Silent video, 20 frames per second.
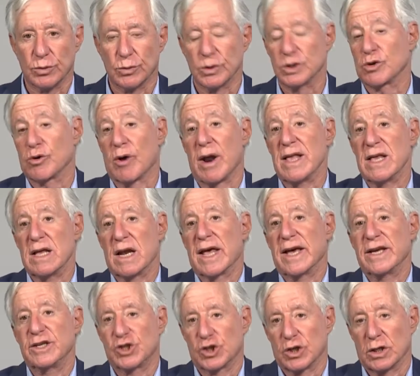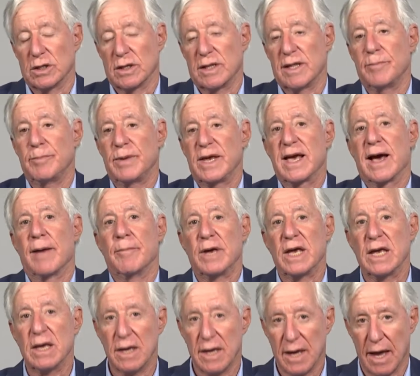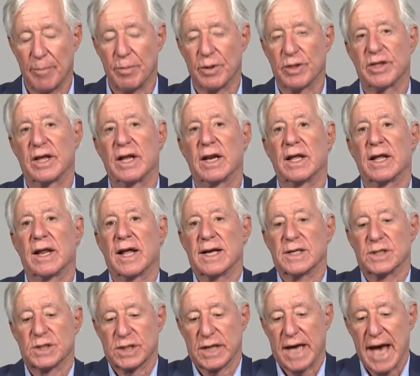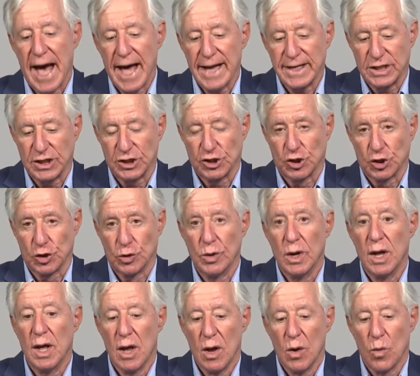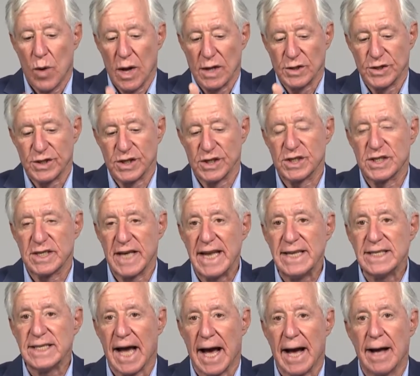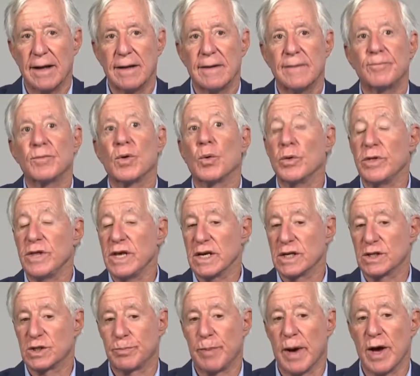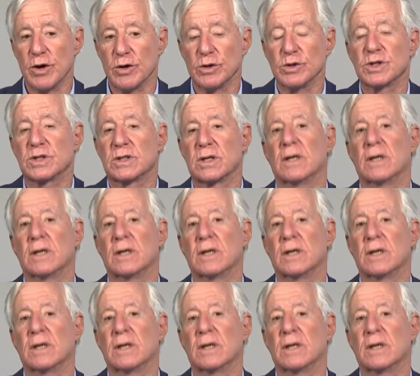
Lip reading: It's granulation and then becoming epithelialized scar tissue, whilst the centre with the exposed